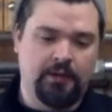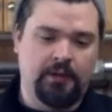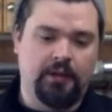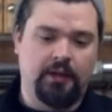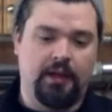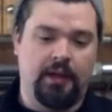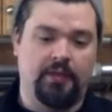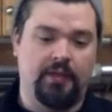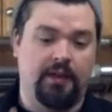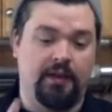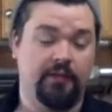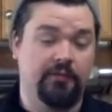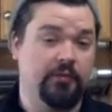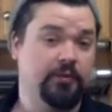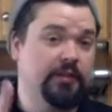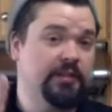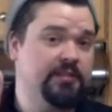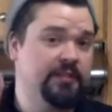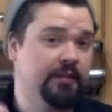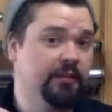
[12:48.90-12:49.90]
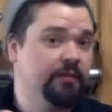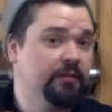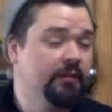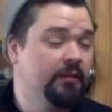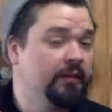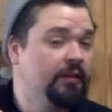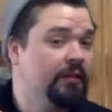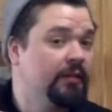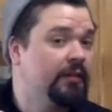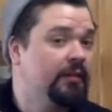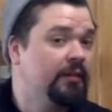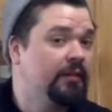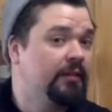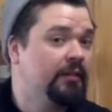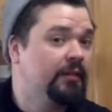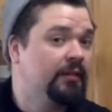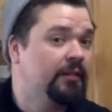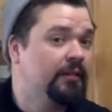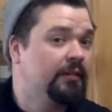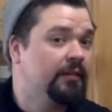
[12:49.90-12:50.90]
And then if you listen,
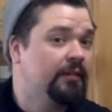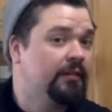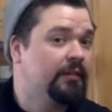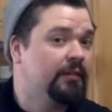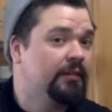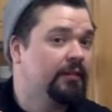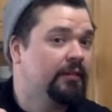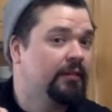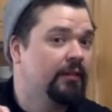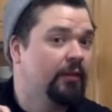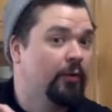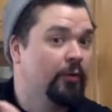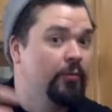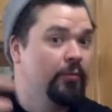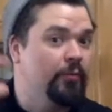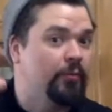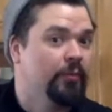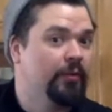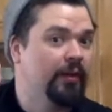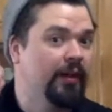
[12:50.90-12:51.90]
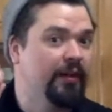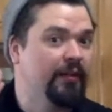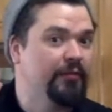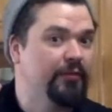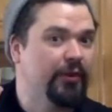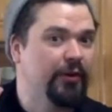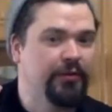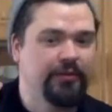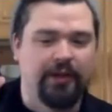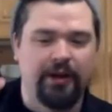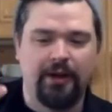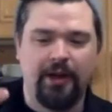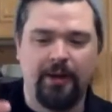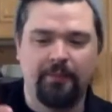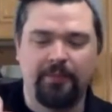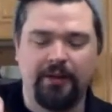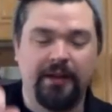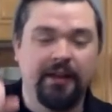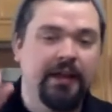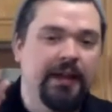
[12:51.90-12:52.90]
I don't know if you heard that or not,
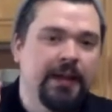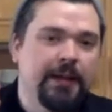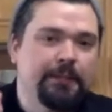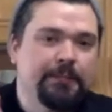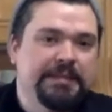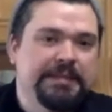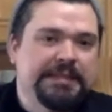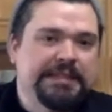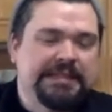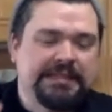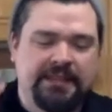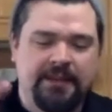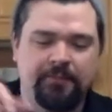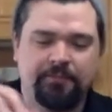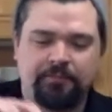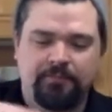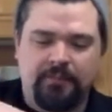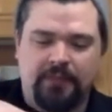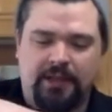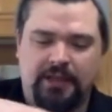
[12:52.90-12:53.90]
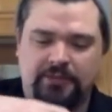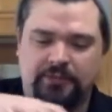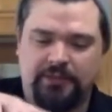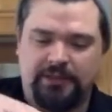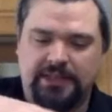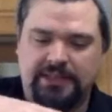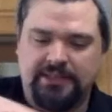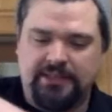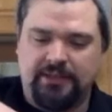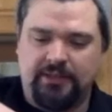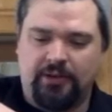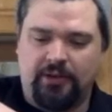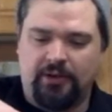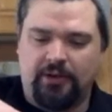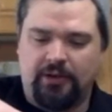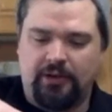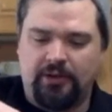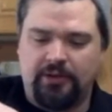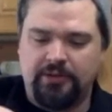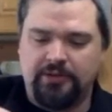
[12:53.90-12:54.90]
but it's releasing
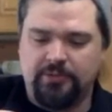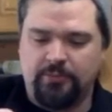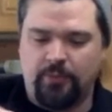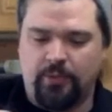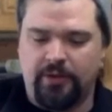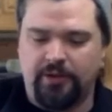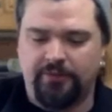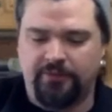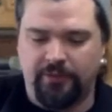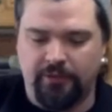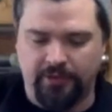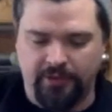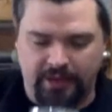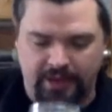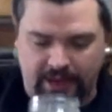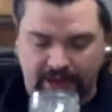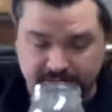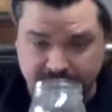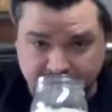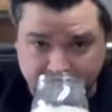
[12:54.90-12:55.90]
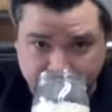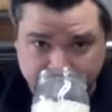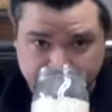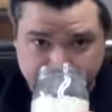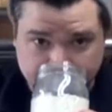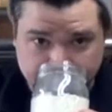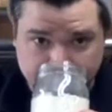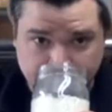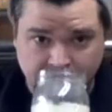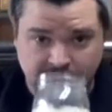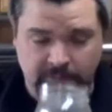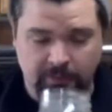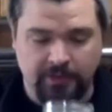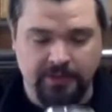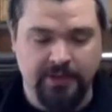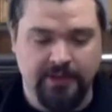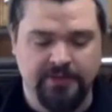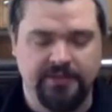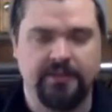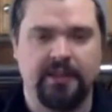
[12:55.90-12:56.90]
all this wonderful gas from our
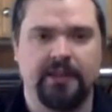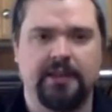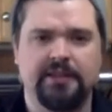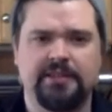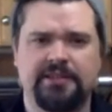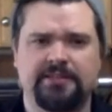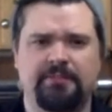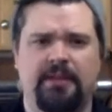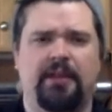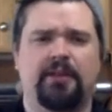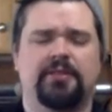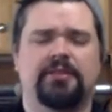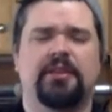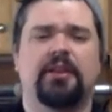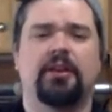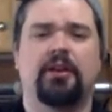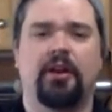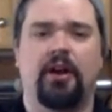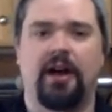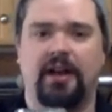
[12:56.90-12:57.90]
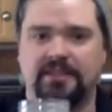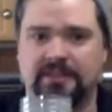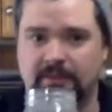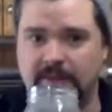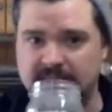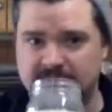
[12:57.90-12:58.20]
yeast. And this smells awesome.